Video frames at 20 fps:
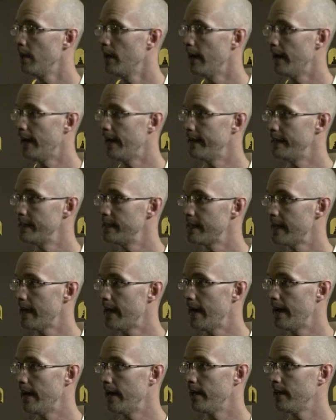And
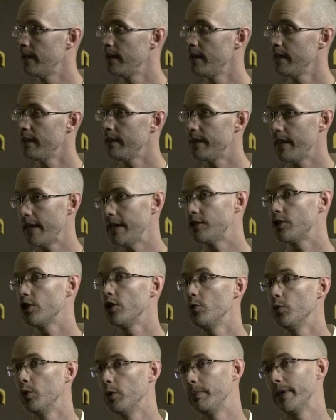uh, they
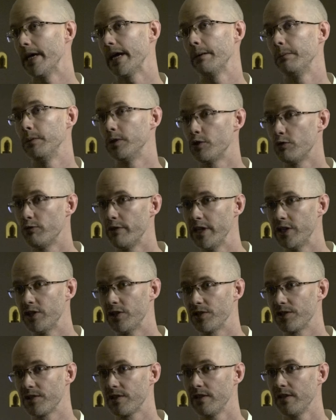too will be able to
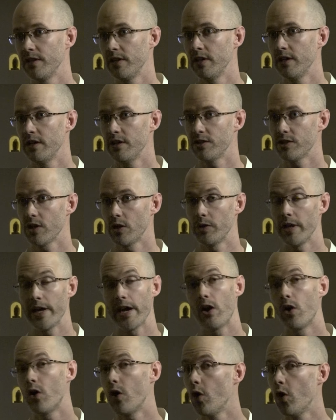reach us. So they
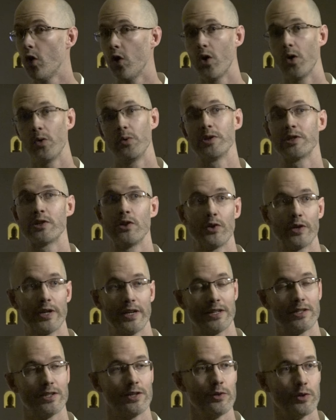are always
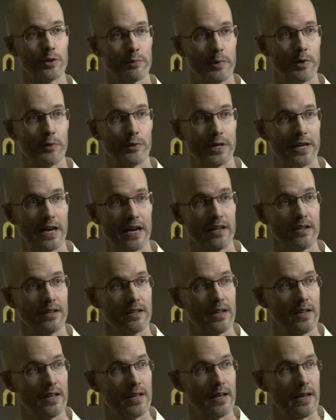looking to communicate.
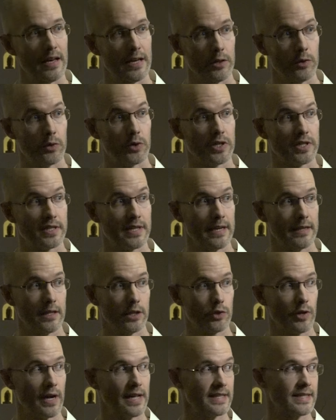Uh, you could say the
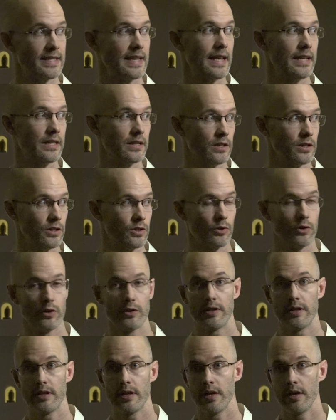transcendent
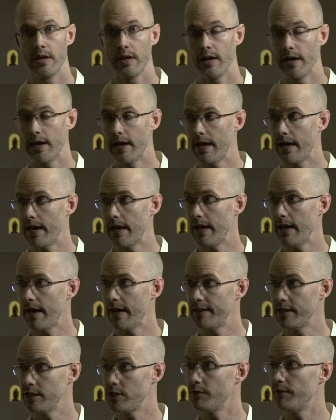or uh,
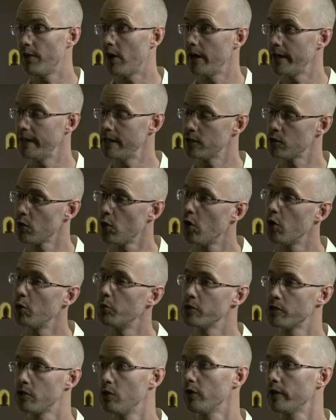uh the divine is
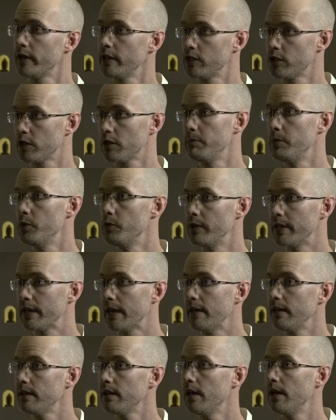always looking to
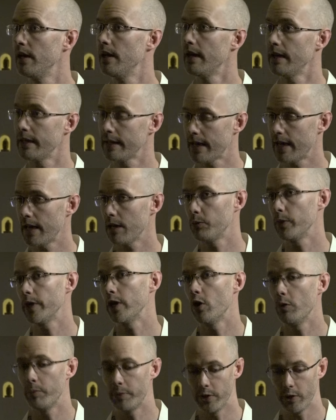communicate. And can
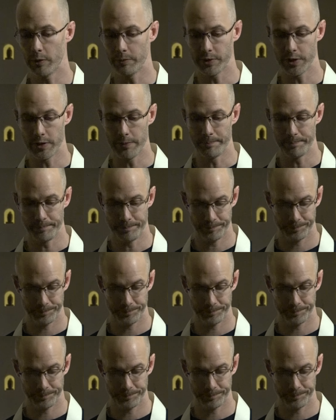we open up to them?